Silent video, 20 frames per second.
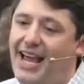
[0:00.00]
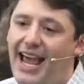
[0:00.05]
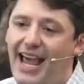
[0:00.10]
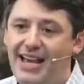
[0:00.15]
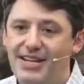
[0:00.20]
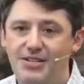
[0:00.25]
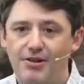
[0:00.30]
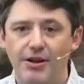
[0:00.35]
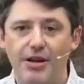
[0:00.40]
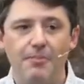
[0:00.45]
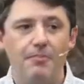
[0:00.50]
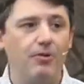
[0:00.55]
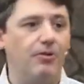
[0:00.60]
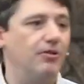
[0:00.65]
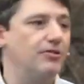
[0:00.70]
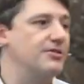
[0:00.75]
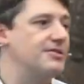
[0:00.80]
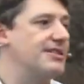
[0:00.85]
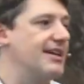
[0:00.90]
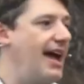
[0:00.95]
And so he
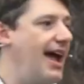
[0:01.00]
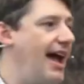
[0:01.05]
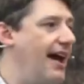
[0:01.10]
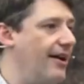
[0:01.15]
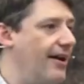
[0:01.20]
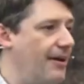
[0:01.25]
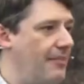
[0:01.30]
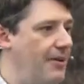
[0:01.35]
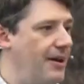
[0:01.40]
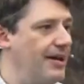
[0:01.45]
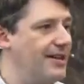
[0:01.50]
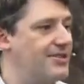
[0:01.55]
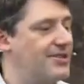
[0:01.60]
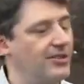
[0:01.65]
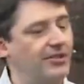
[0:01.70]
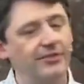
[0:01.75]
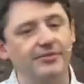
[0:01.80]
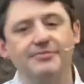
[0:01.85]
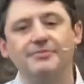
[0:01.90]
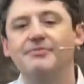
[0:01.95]
pulls out a
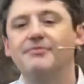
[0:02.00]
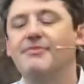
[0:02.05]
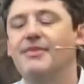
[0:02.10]
pencil,